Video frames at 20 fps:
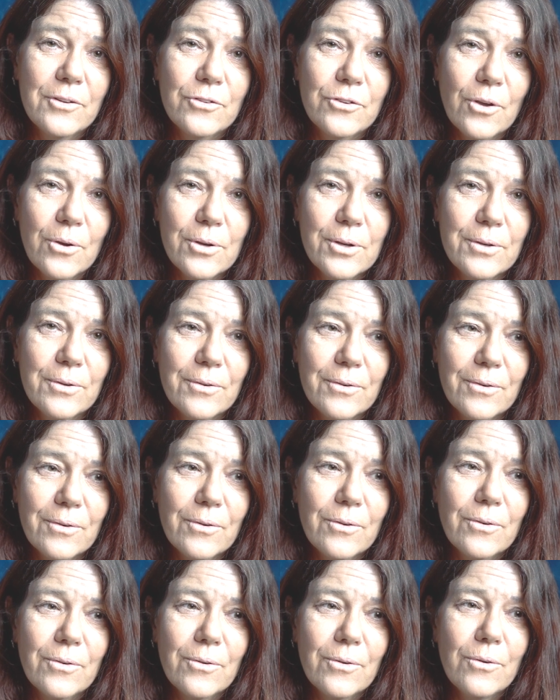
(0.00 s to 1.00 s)
Don't
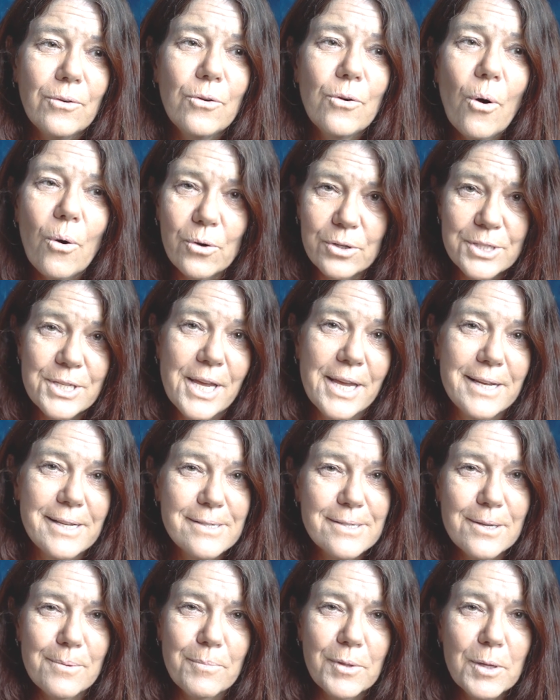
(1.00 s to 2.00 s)
not take
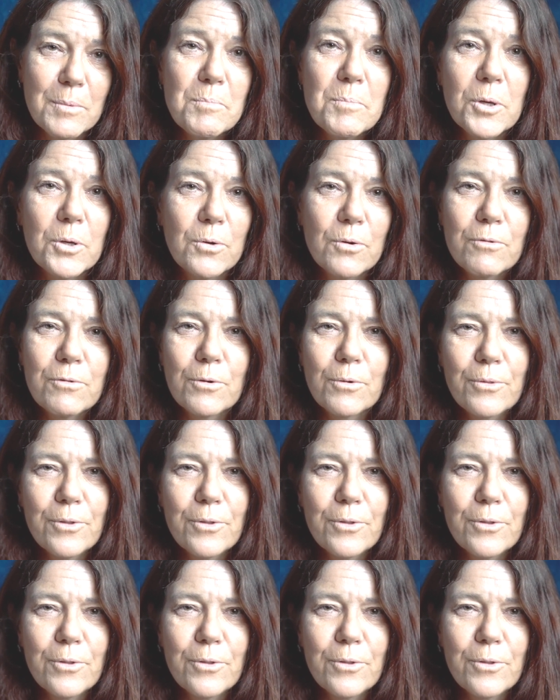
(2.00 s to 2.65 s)
something beautiful